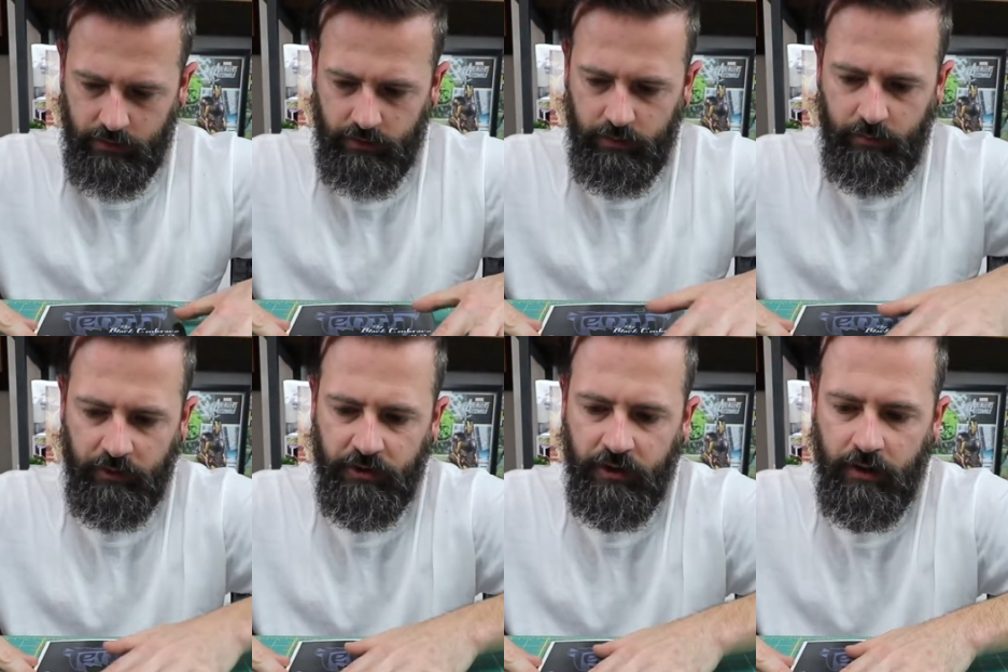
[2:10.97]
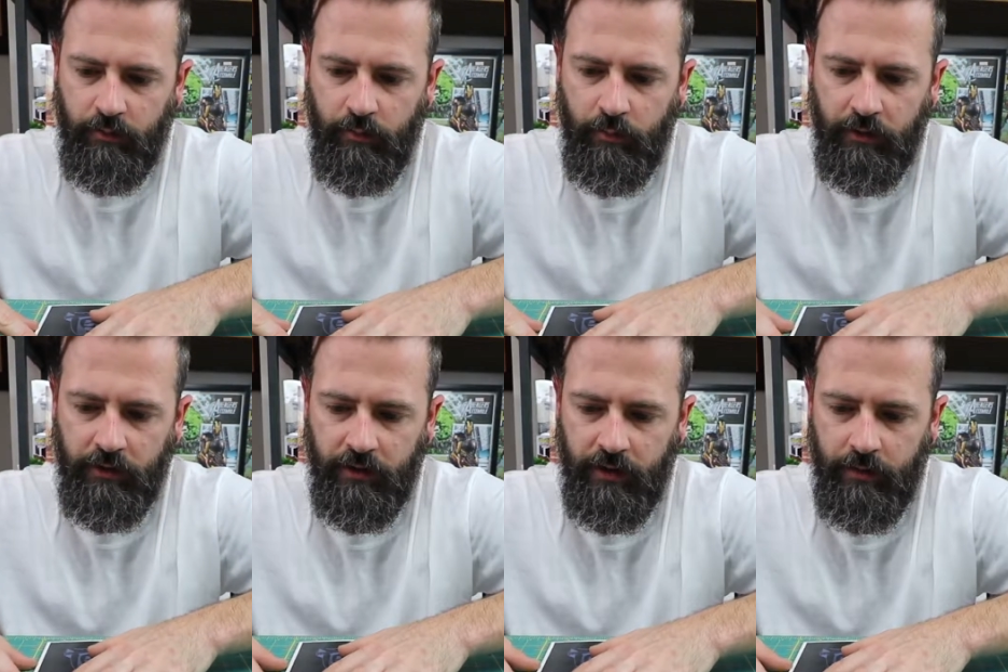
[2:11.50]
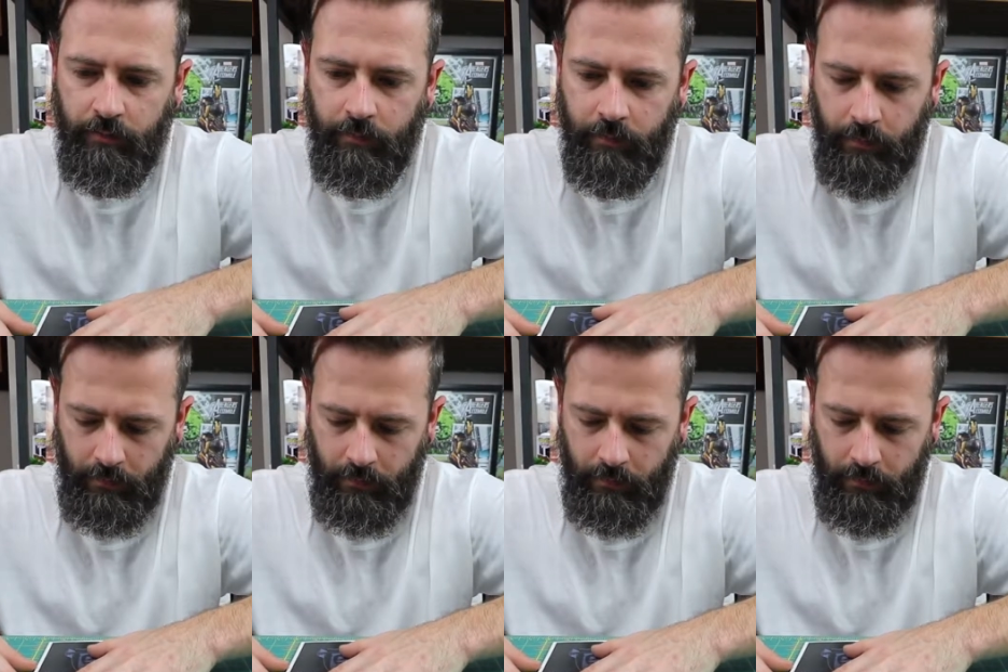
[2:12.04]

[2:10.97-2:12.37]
So I'm going to try it one more time.